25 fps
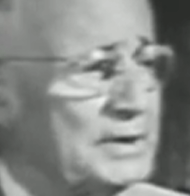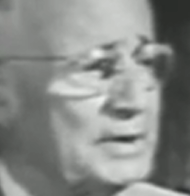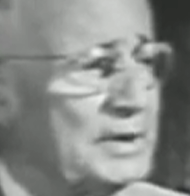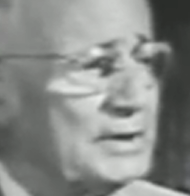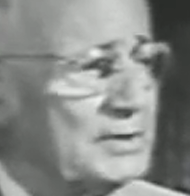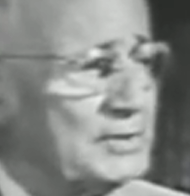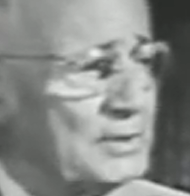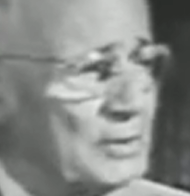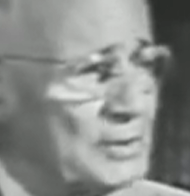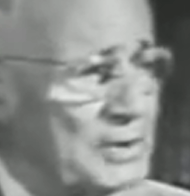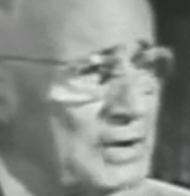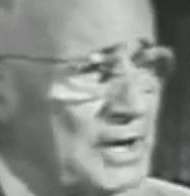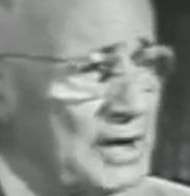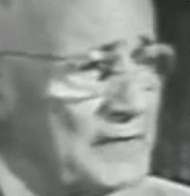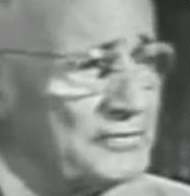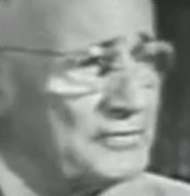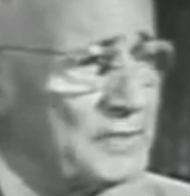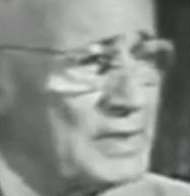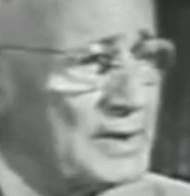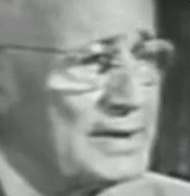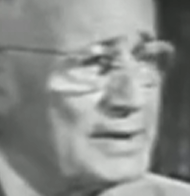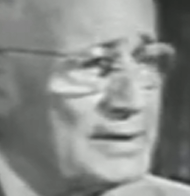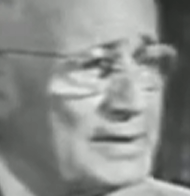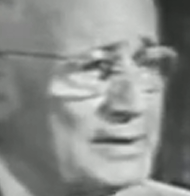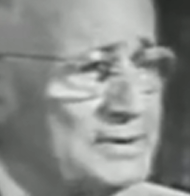your loved
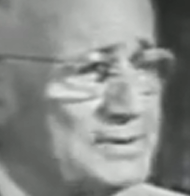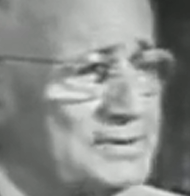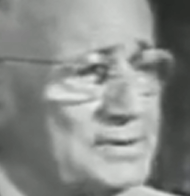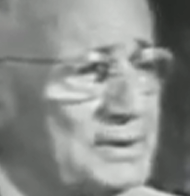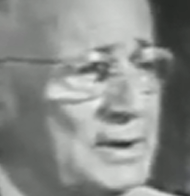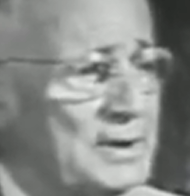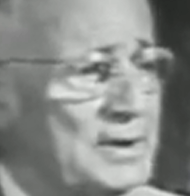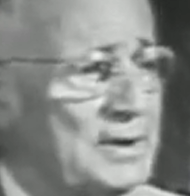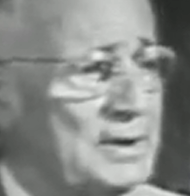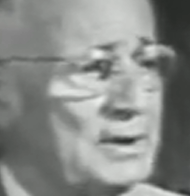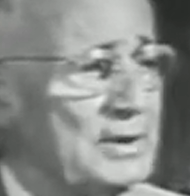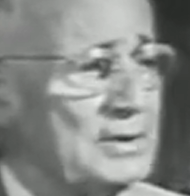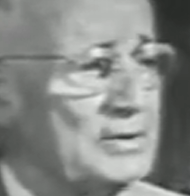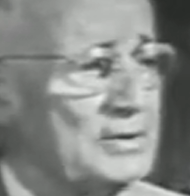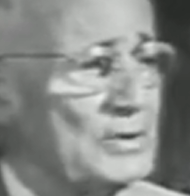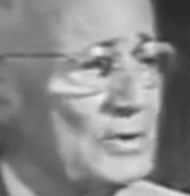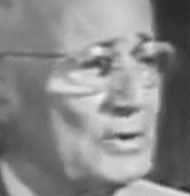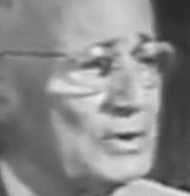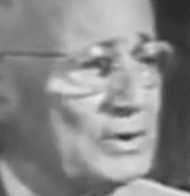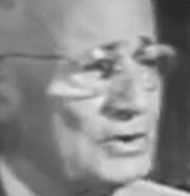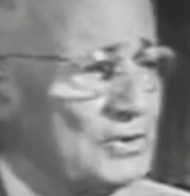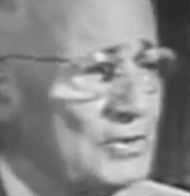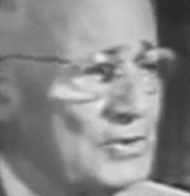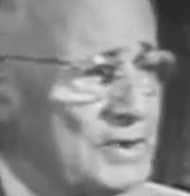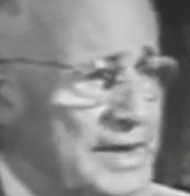ones, your
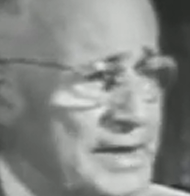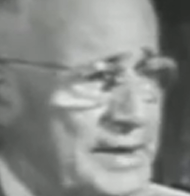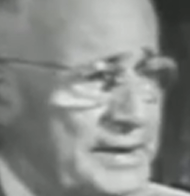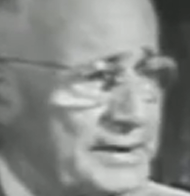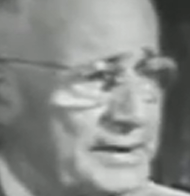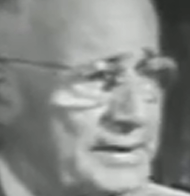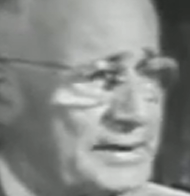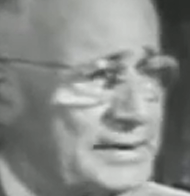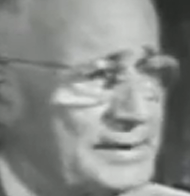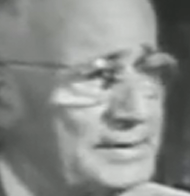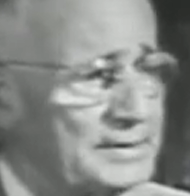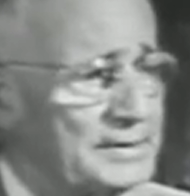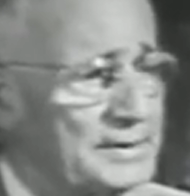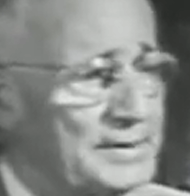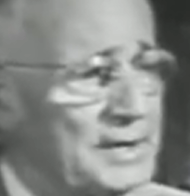Creator,